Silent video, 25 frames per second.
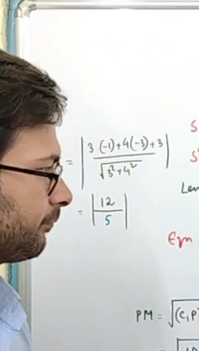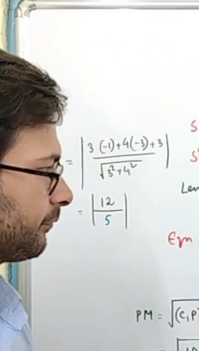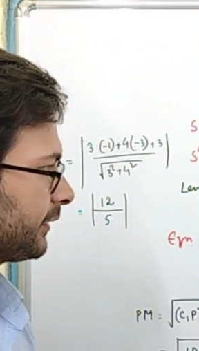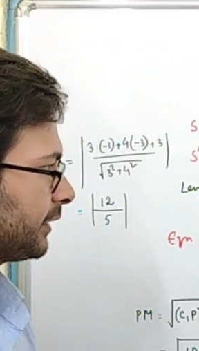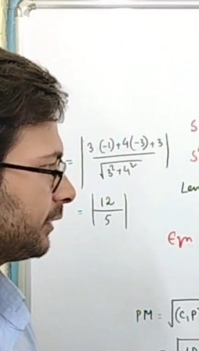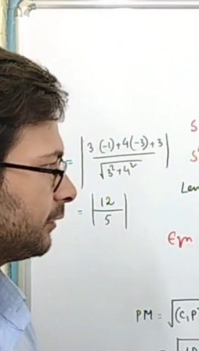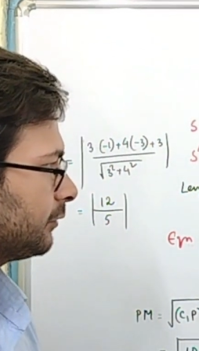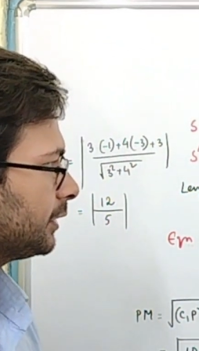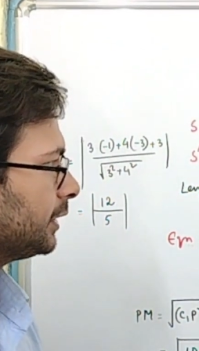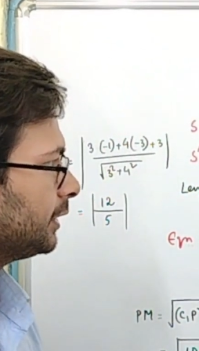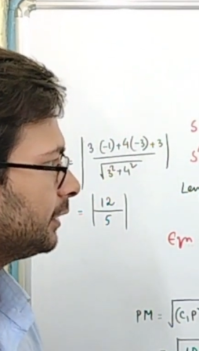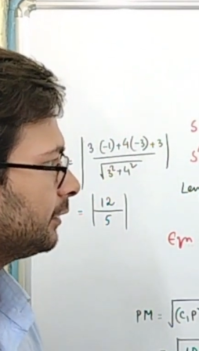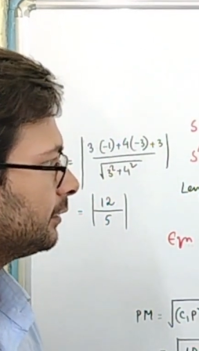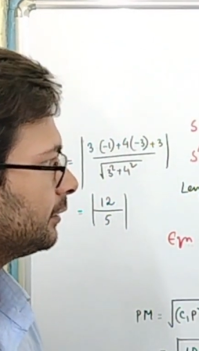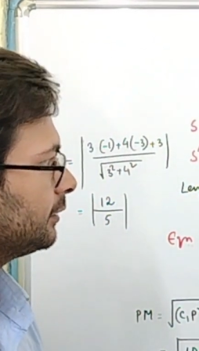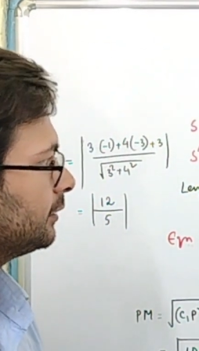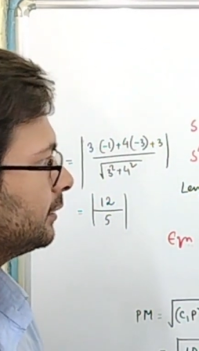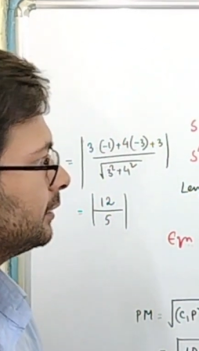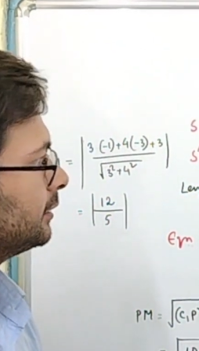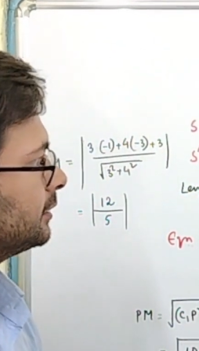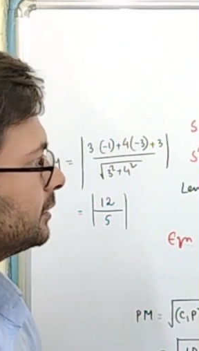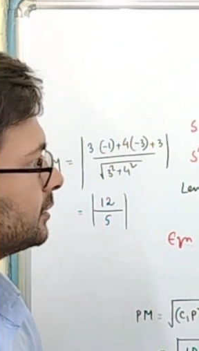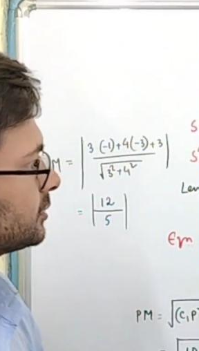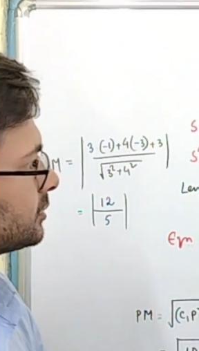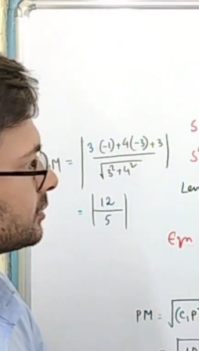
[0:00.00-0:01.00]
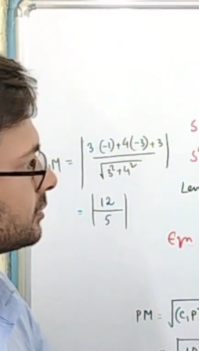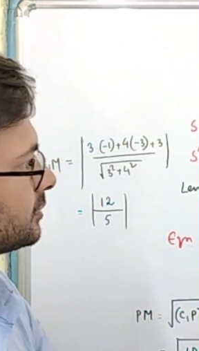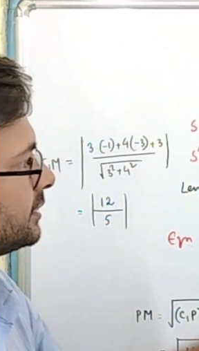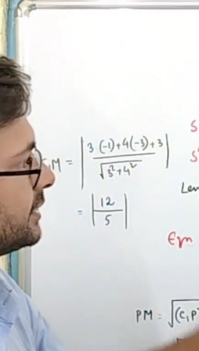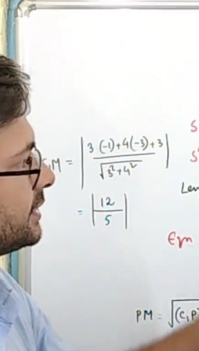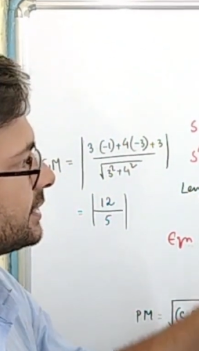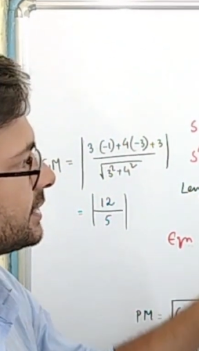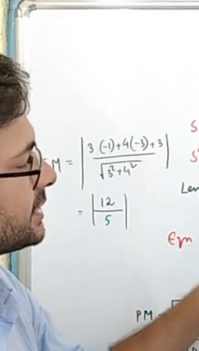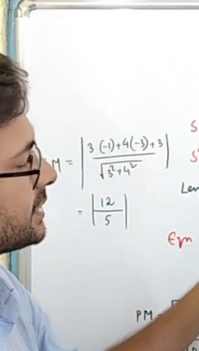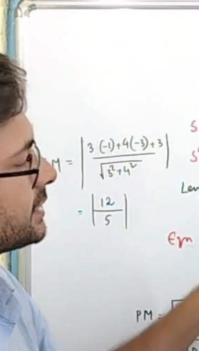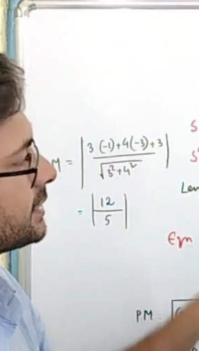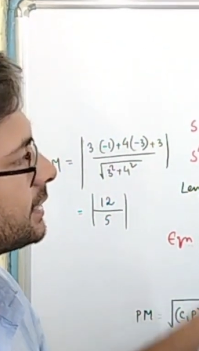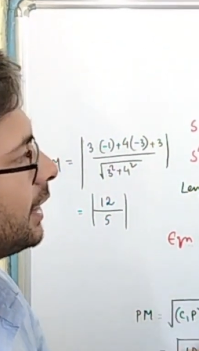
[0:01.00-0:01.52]
Okay. So
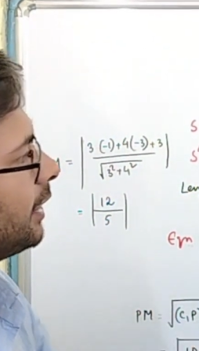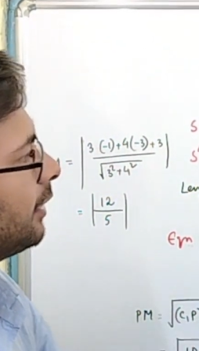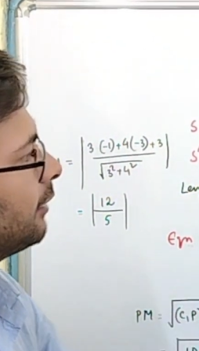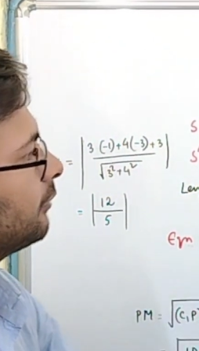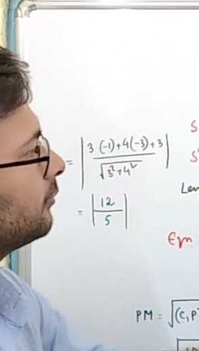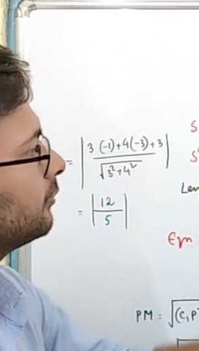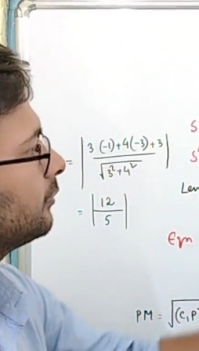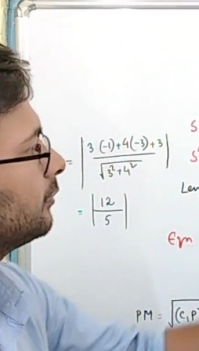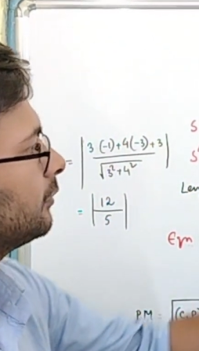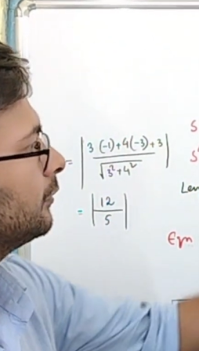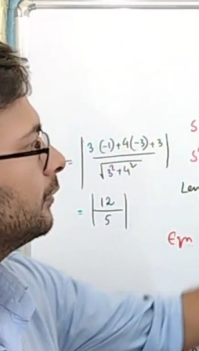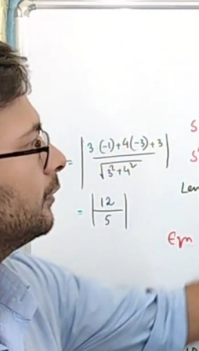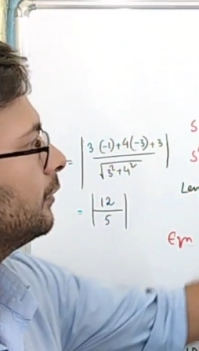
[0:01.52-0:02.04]
this is how